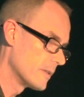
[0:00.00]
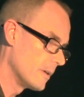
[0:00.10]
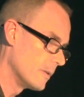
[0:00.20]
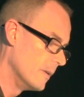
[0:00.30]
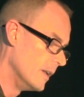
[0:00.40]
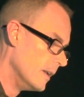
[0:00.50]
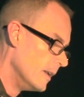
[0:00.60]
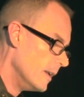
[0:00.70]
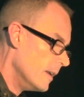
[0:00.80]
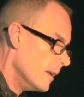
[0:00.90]
So
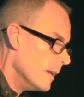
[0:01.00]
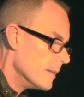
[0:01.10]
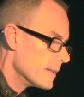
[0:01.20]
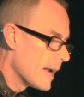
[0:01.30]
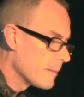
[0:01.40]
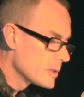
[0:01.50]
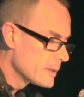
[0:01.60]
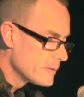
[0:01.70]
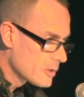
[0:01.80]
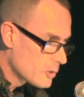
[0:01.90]
the
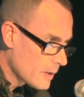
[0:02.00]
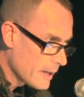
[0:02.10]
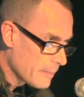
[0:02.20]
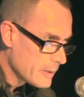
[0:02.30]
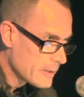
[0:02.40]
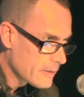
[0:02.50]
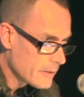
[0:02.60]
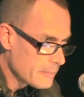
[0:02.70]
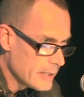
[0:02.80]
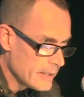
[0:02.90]
Hamilton Strip is
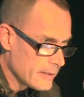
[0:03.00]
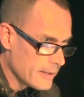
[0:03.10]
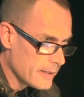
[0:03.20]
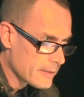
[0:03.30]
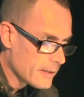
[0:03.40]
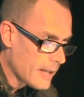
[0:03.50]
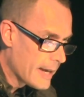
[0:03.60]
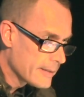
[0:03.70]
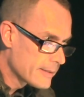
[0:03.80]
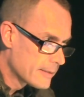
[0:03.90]
the
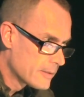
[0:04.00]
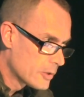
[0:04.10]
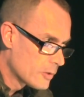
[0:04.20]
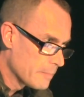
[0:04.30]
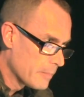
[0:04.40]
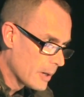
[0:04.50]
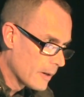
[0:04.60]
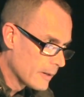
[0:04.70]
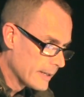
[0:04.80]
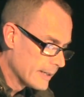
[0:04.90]
last strip
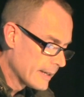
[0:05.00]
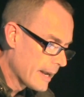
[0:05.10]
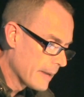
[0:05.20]
bar in